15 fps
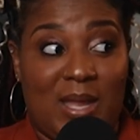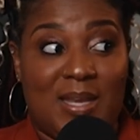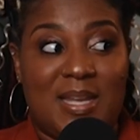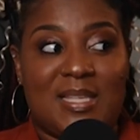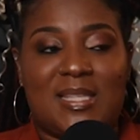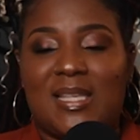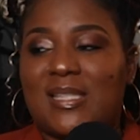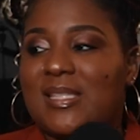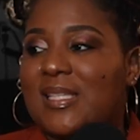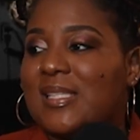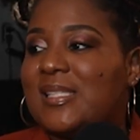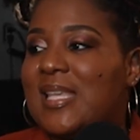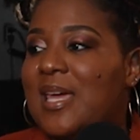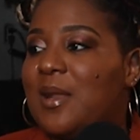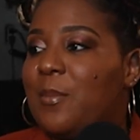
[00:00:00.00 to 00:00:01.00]
And this is a
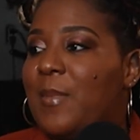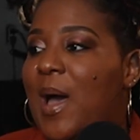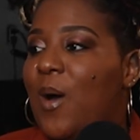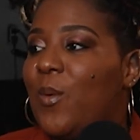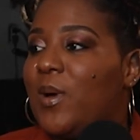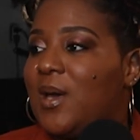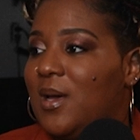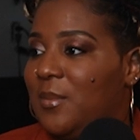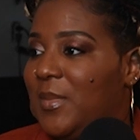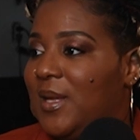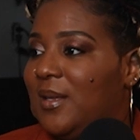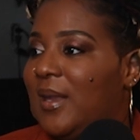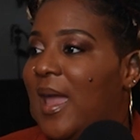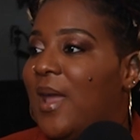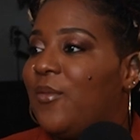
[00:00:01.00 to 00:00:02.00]
set amount
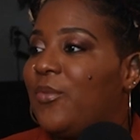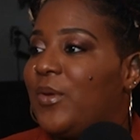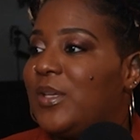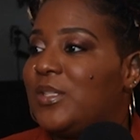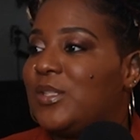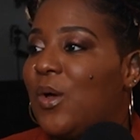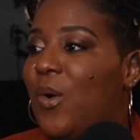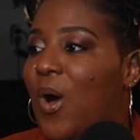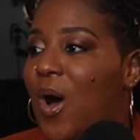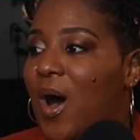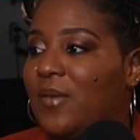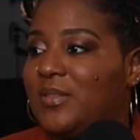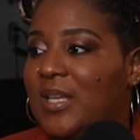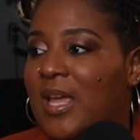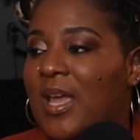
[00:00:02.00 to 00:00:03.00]
coming every so
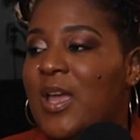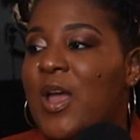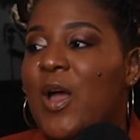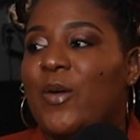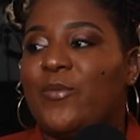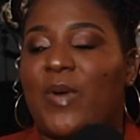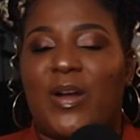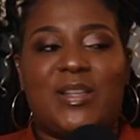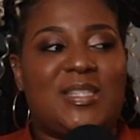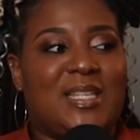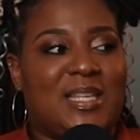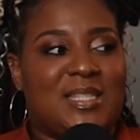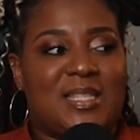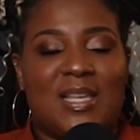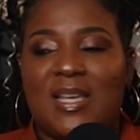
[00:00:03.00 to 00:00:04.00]
often
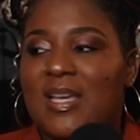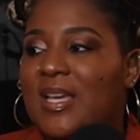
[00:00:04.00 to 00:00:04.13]
versus...